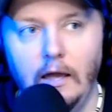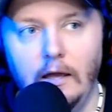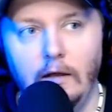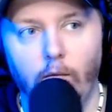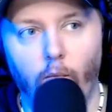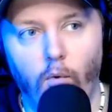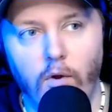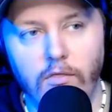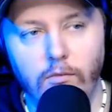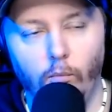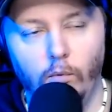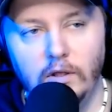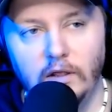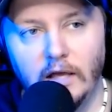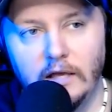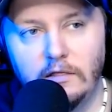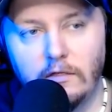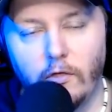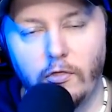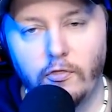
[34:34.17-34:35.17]
when
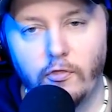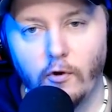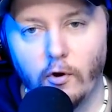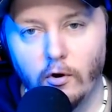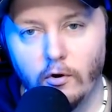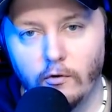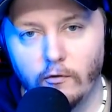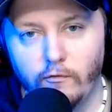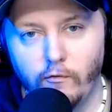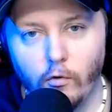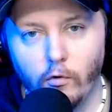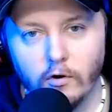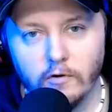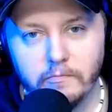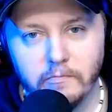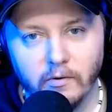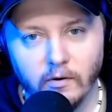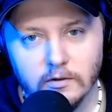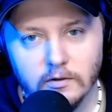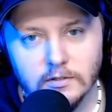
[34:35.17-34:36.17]
like the third or fourth
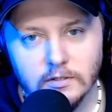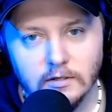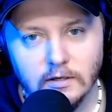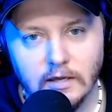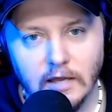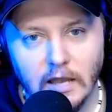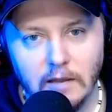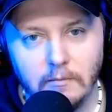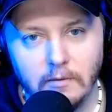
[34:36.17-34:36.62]
person came